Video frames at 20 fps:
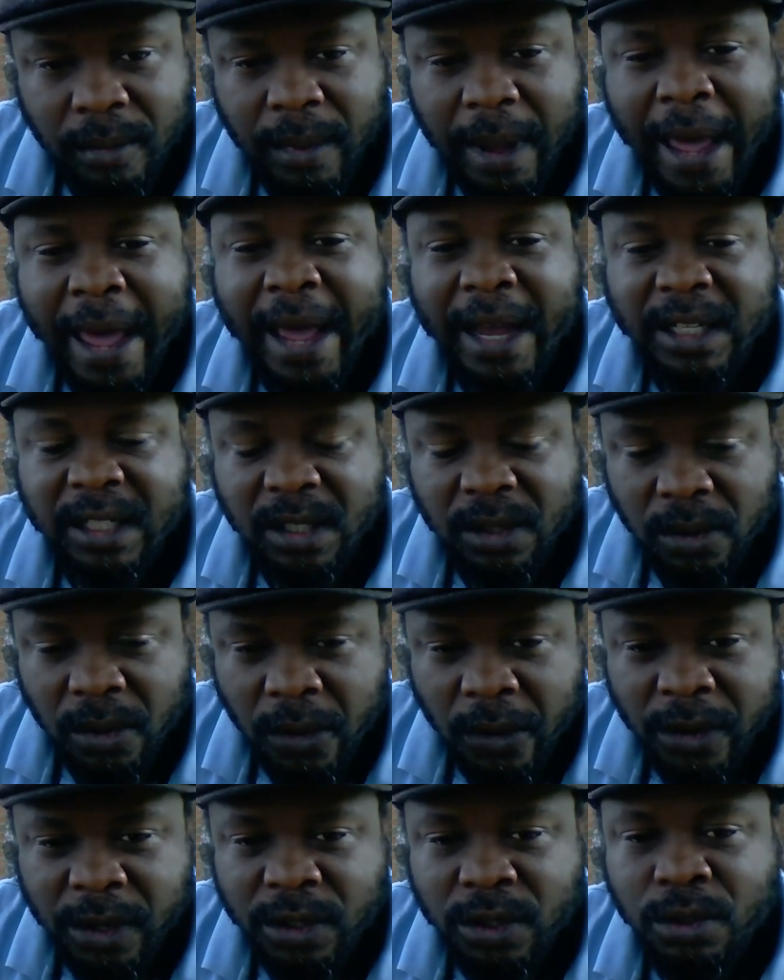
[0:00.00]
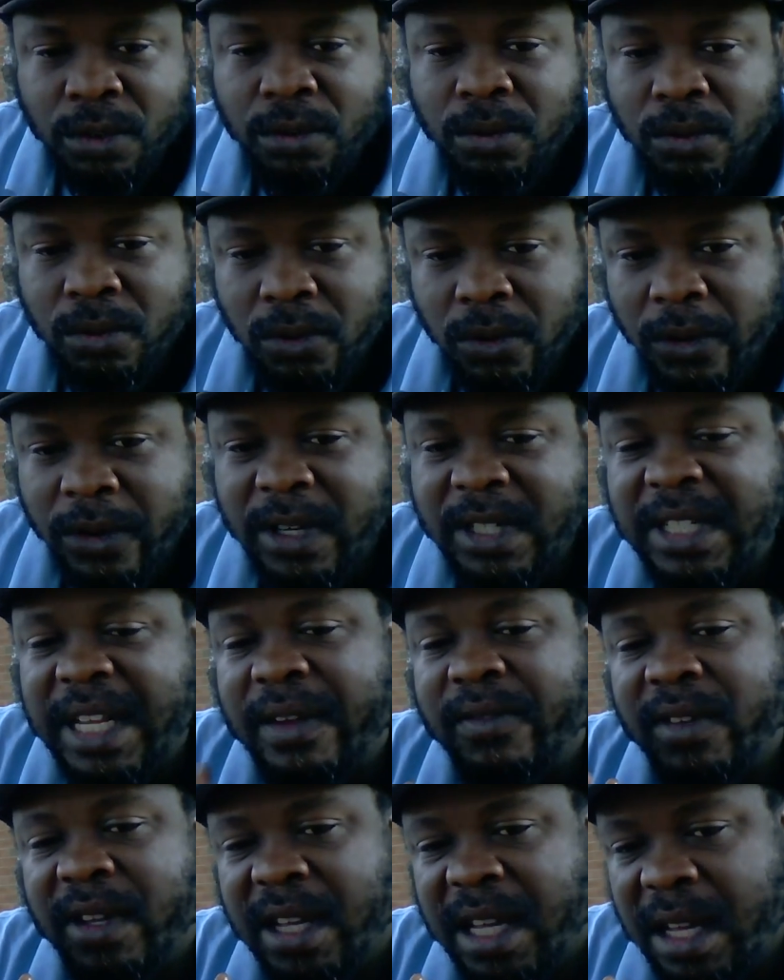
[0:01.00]
Acts 32 to
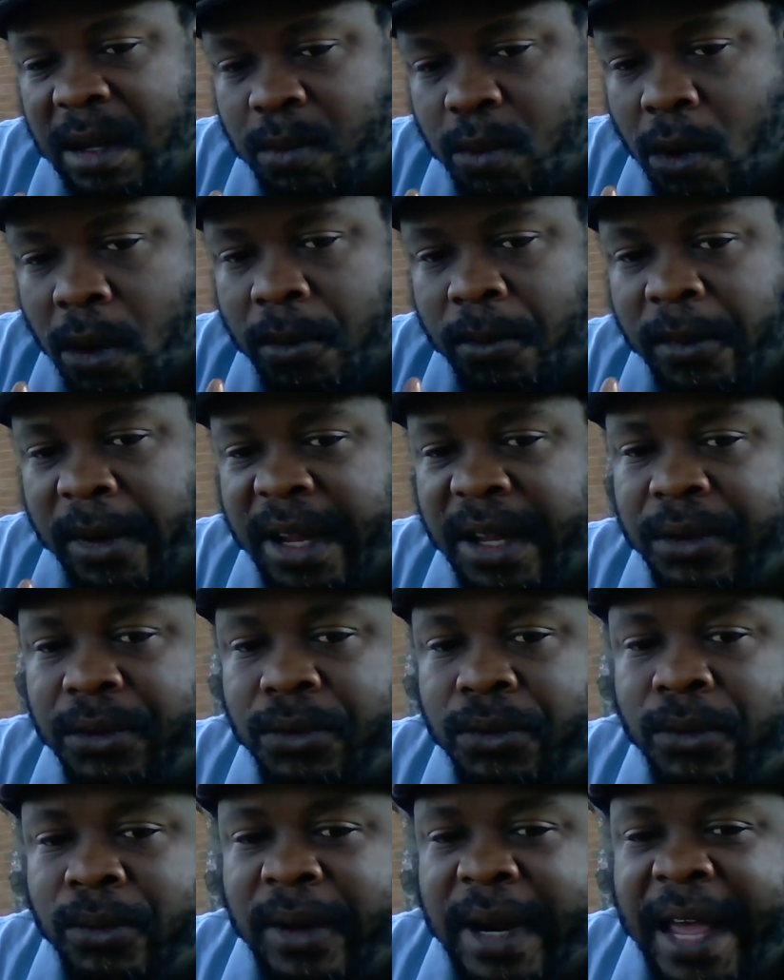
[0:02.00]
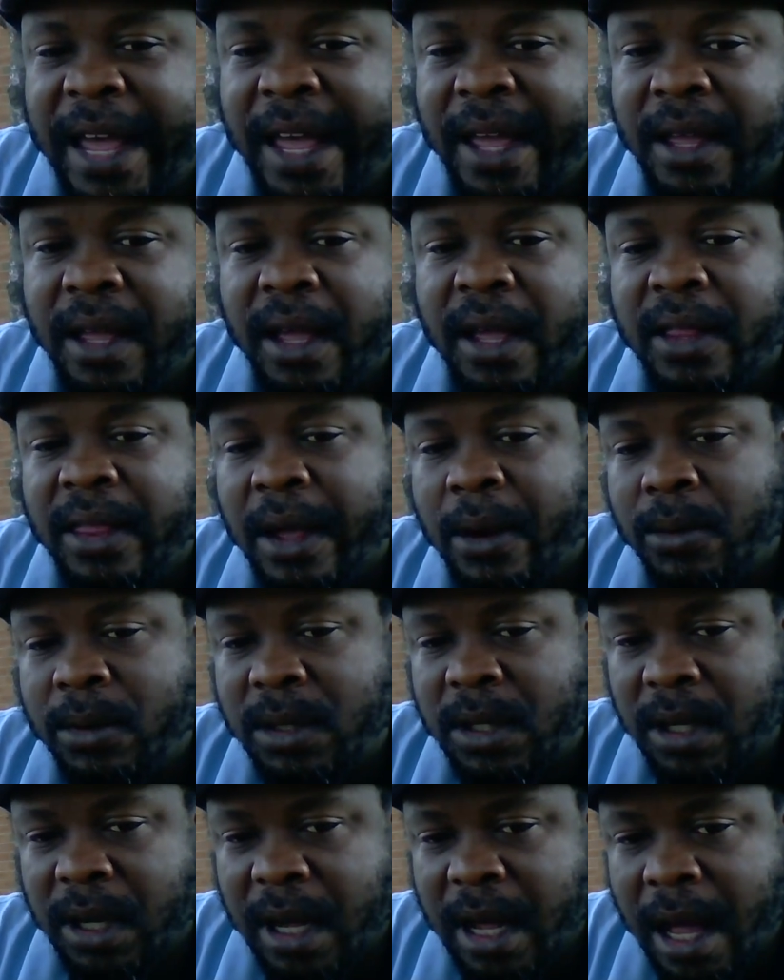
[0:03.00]
37. Keep on reading through that. There
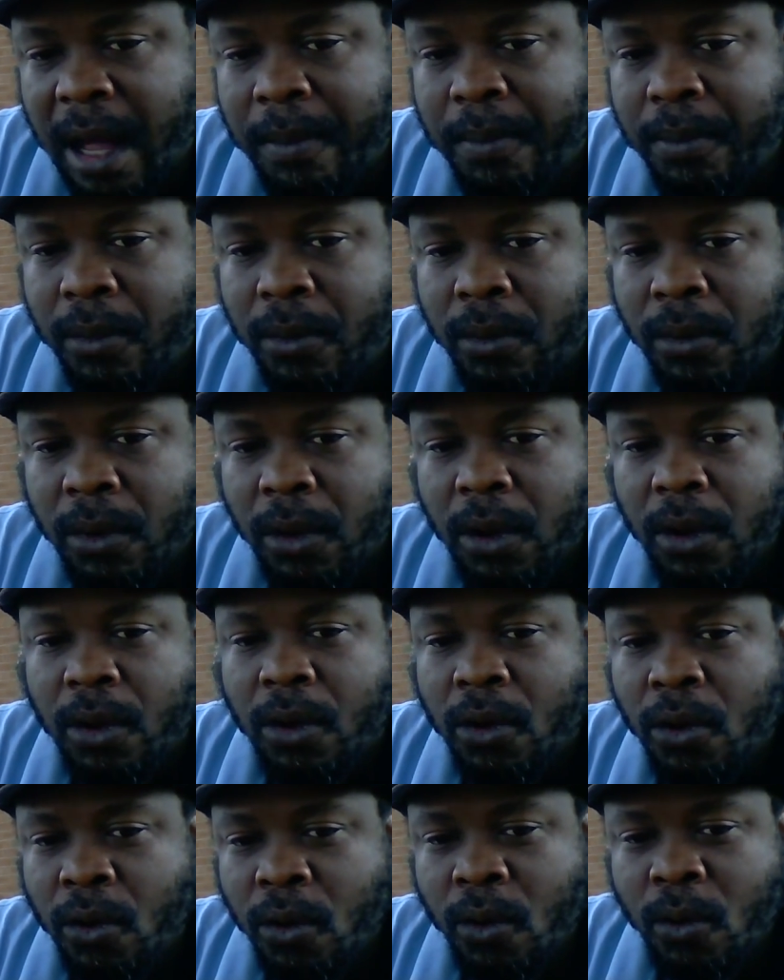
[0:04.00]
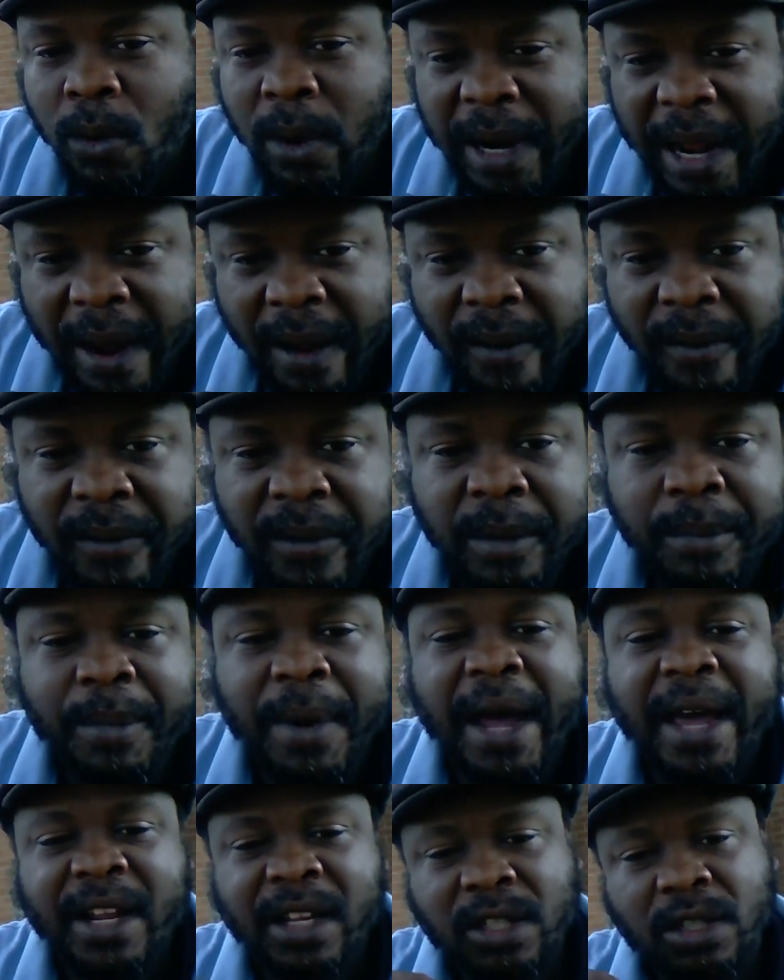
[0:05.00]
was a couple who, when
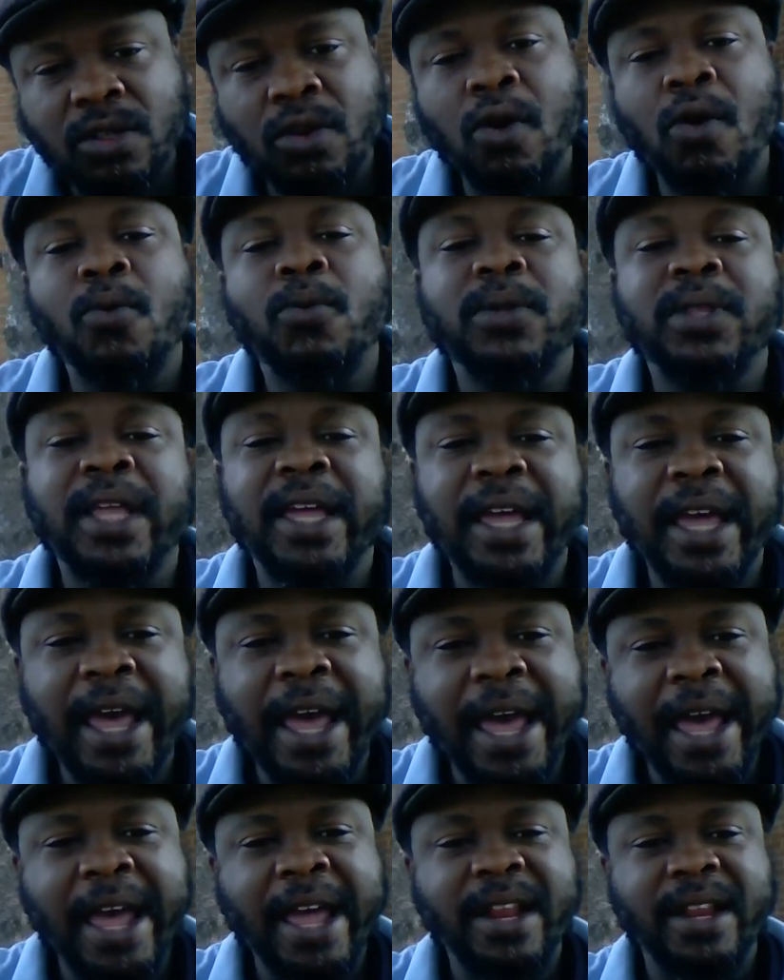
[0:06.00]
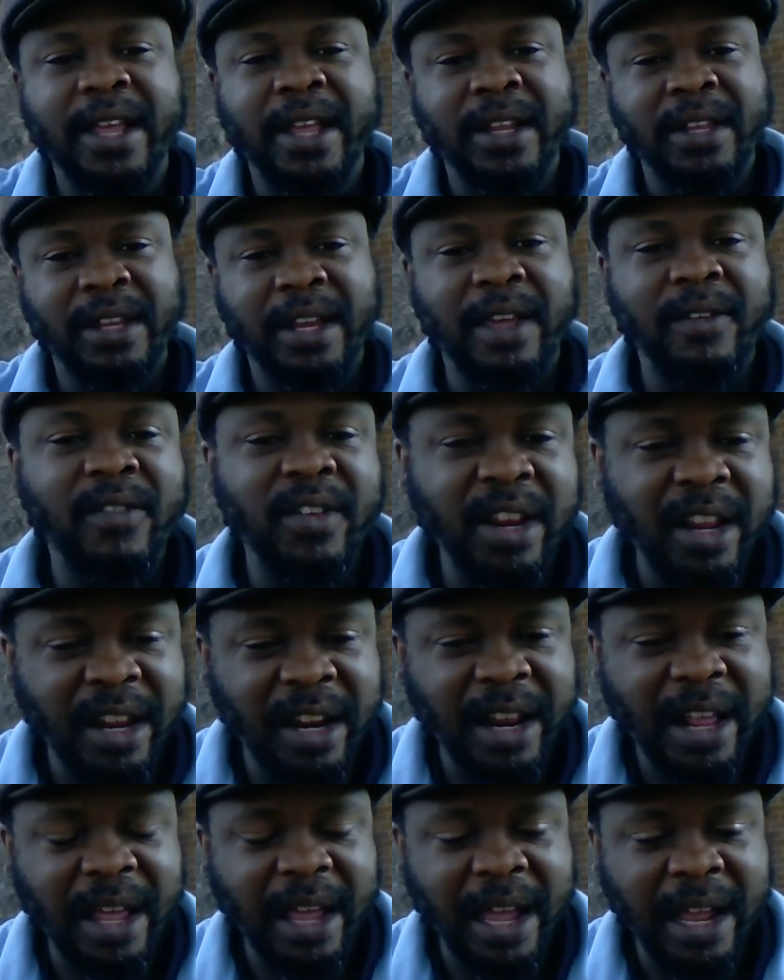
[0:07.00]
everybody sold what they had and divvied
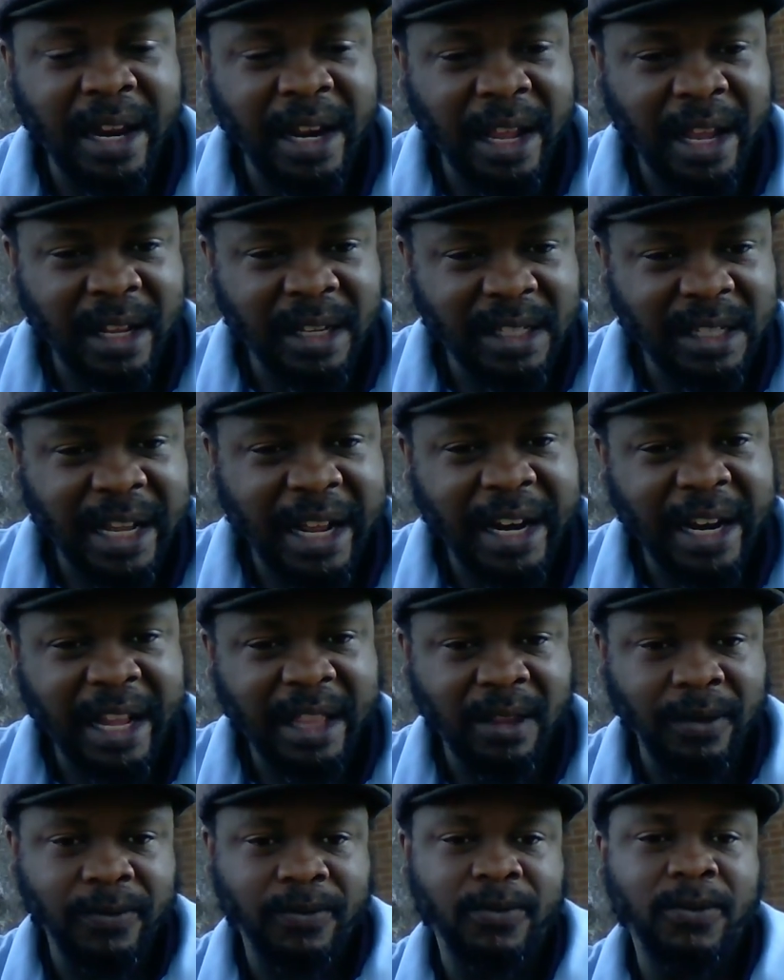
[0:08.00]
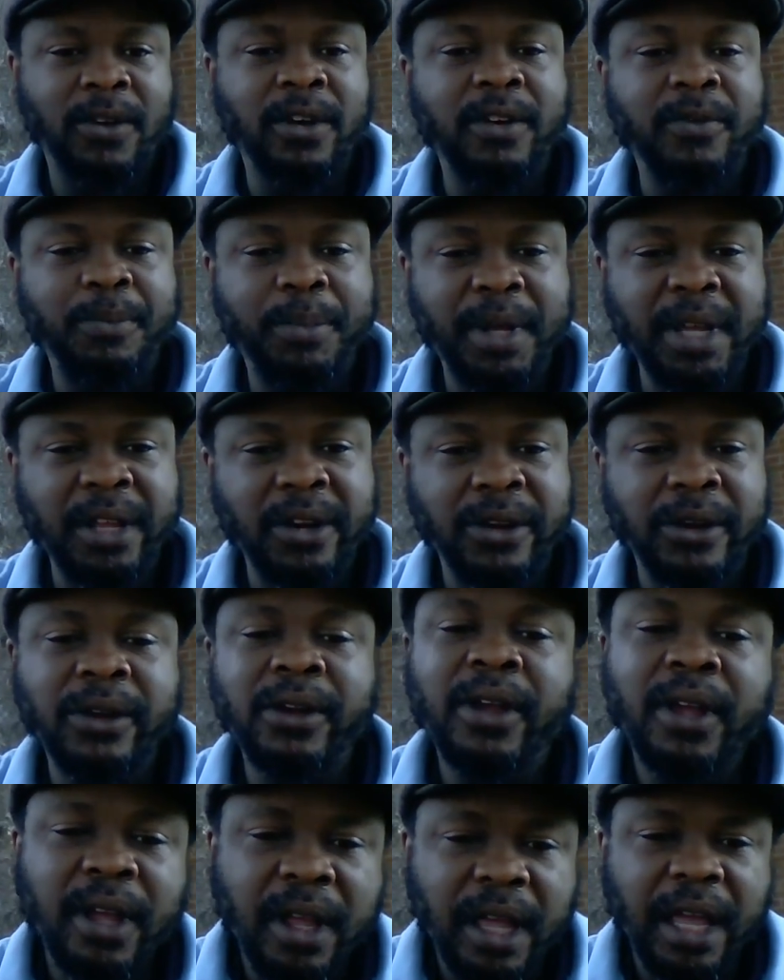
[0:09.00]
it, and then set it at the foot of Peter,
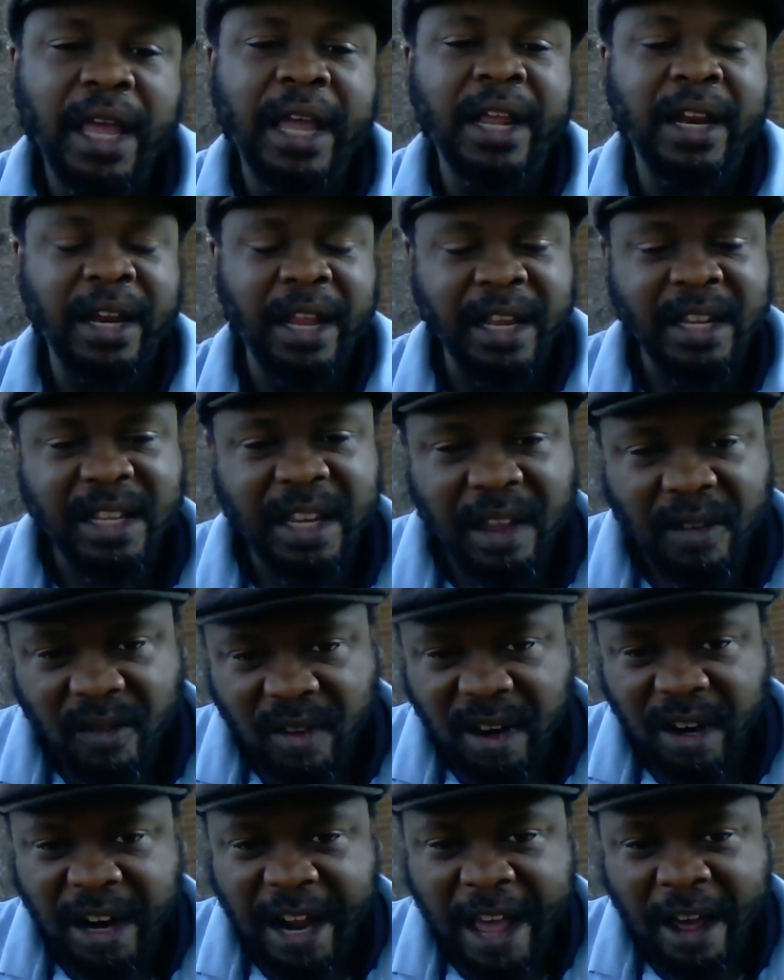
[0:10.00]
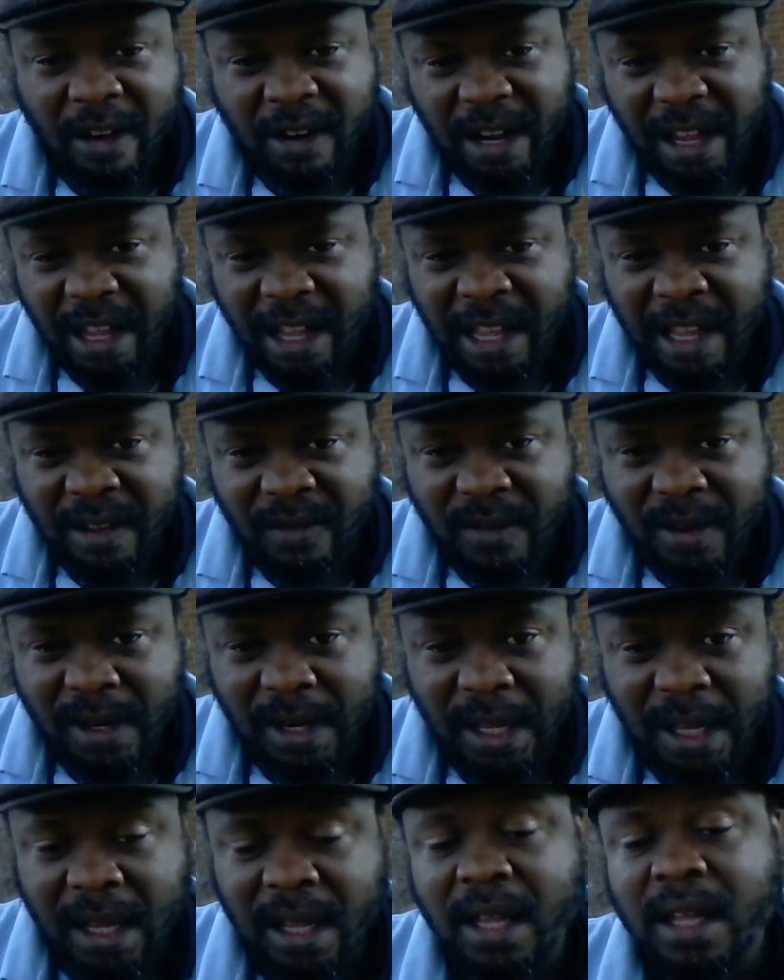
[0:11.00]
and they divvied it out
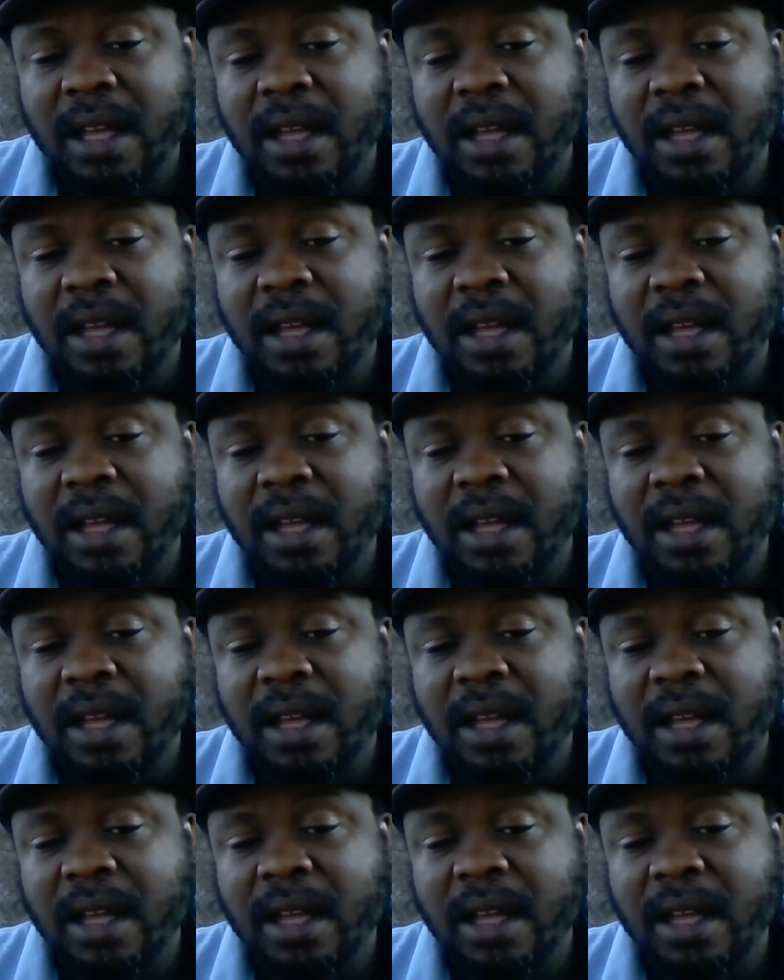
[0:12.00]
evenly.